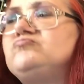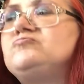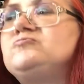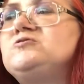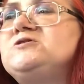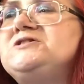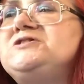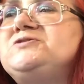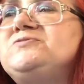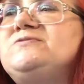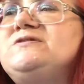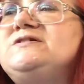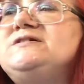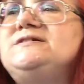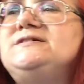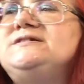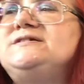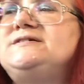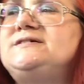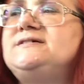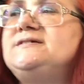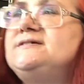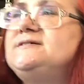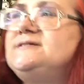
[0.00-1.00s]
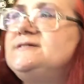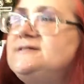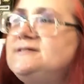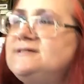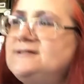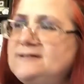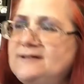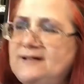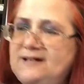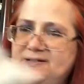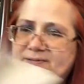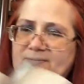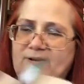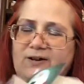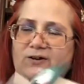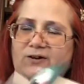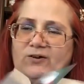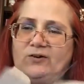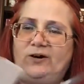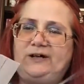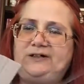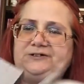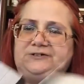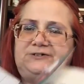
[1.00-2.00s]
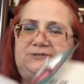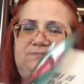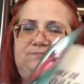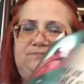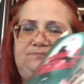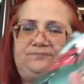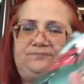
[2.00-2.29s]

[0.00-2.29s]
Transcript: Which was this one, of course